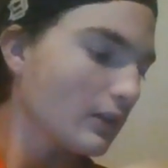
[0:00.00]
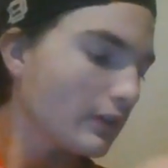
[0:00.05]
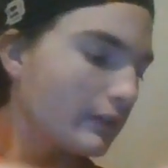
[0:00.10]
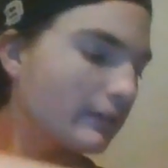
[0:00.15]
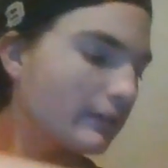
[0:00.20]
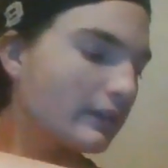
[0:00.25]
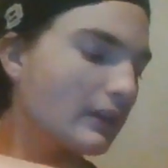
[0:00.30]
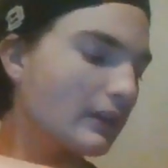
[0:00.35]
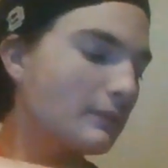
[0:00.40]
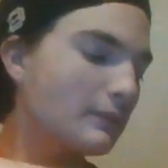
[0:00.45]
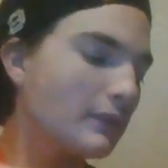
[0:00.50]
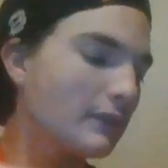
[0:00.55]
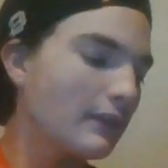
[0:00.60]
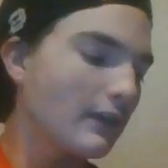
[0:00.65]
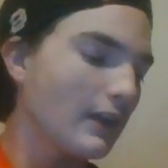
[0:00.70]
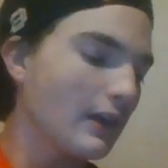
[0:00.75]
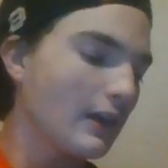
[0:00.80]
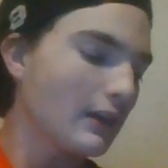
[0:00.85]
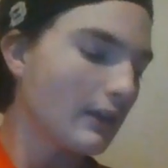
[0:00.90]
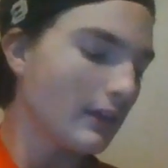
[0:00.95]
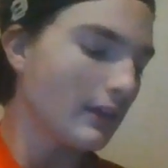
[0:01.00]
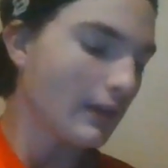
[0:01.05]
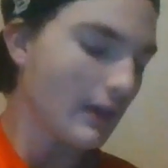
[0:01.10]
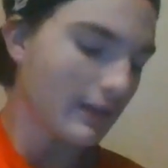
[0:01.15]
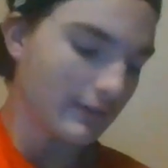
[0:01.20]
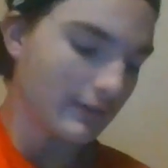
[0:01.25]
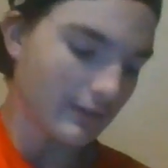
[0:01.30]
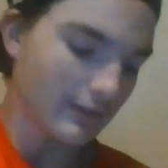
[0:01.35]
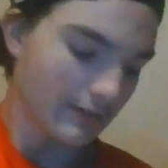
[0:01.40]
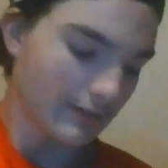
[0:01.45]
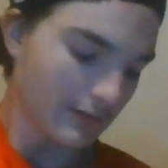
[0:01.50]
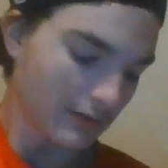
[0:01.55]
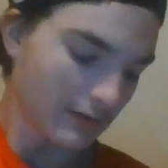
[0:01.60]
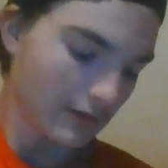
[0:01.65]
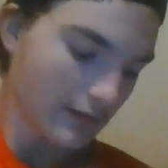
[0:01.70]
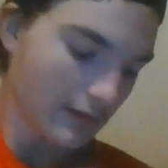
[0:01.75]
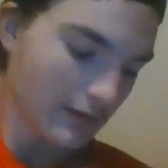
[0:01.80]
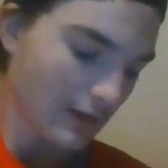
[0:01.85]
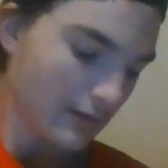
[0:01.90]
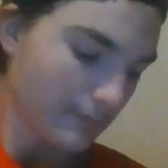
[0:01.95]
Just skip to the end of that since
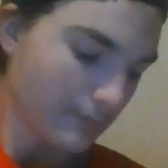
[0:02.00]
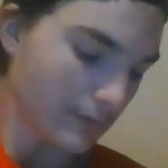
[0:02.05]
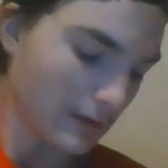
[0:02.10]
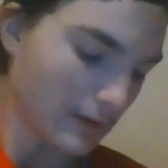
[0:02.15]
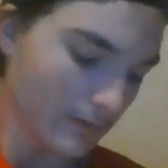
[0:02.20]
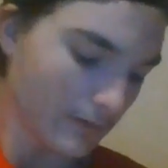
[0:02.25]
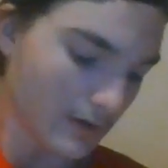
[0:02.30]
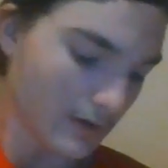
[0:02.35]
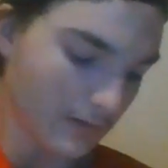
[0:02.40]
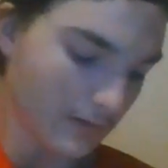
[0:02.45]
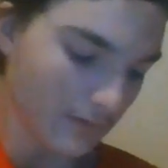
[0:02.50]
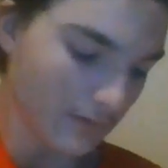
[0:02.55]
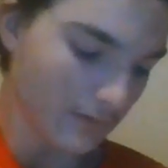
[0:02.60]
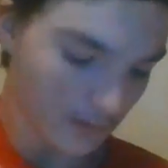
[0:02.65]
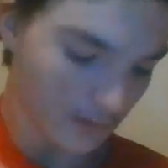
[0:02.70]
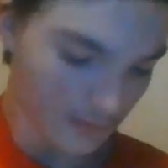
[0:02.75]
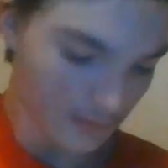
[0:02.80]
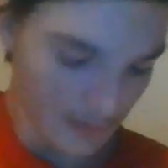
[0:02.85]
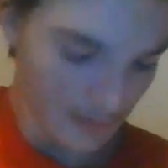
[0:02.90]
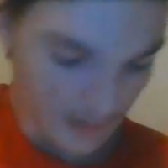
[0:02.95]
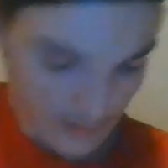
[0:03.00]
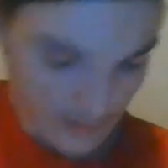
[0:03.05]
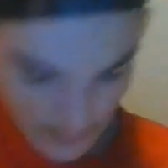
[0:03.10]
that'd be way too long.